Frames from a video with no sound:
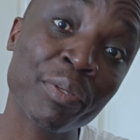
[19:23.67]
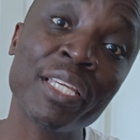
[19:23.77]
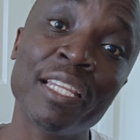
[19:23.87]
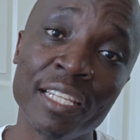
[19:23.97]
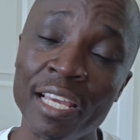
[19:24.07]

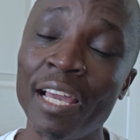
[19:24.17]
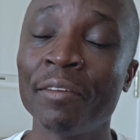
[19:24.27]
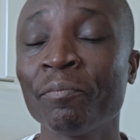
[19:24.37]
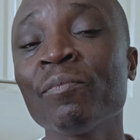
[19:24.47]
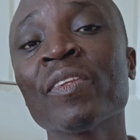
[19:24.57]
PIN.
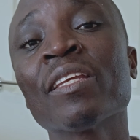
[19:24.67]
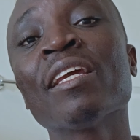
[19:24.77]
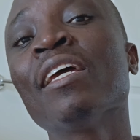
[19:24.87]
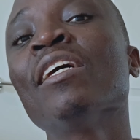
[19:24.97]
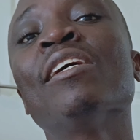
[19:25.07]

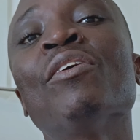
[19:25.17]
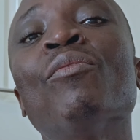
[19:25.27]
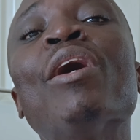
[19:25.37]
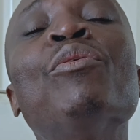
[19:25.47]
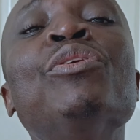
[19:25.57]

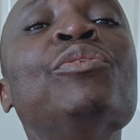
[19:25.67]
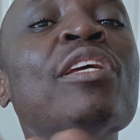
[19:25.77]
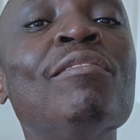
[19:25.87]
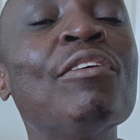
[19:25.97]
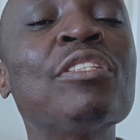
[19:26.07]
Why would you
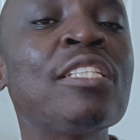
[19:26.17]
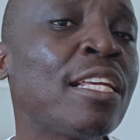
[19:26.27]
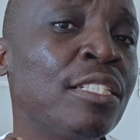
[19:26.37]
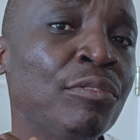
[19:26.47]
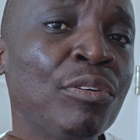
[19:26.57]
give out
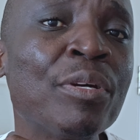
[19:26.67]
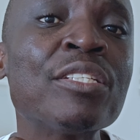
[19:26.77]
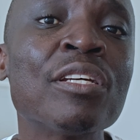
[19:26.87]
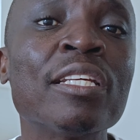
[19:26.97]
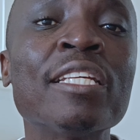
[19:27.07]
such
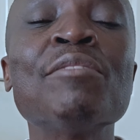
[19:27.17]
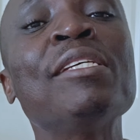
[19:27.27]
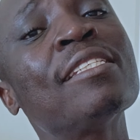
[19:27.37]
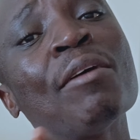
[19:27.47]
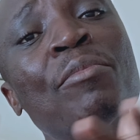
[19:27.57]
information? It
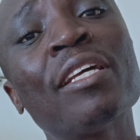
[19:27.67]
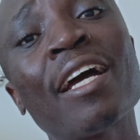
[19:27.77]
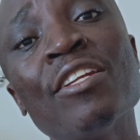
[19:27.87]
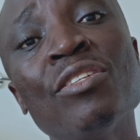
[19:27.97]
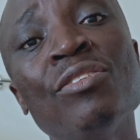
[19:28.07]
means somebody
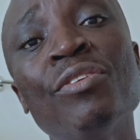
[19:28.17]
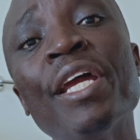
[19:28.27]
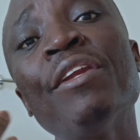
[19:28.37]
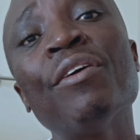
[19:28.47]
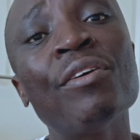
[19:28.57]
can
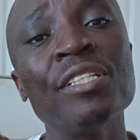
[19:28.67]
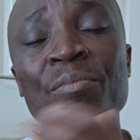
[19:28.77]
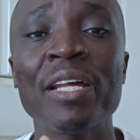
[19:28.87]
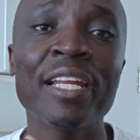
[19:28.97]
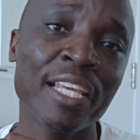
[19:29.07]
drain all
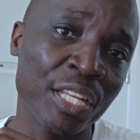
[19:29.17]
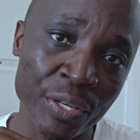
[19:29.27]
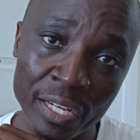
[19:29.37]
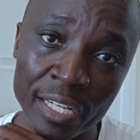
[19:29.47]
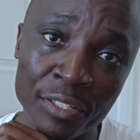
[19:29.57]
the money in
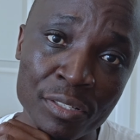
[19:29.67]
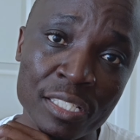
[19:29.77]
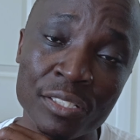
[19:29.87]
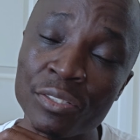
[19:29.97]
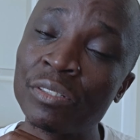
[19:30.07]
your account.
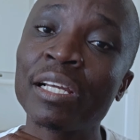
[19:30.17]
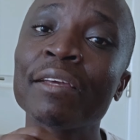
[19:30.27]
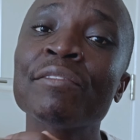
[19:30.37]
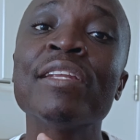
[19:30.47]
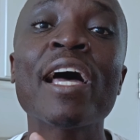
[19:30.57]
So
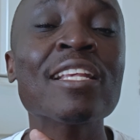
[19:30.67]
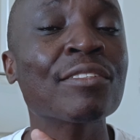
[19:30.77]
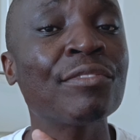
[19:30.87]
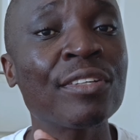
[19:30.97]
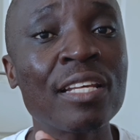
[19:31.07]
if they
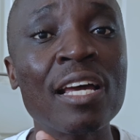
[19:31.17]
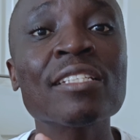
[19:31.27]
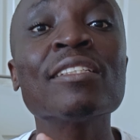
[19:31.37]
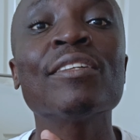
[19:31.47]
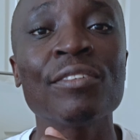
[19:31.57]
ask for
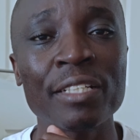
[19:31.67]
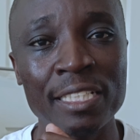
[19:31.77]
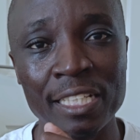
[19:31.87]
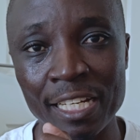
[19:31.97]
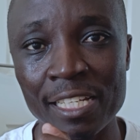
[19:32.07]
that,
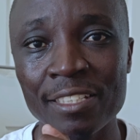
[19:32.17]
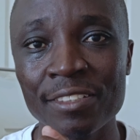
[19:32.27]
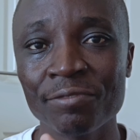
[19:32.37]
red card.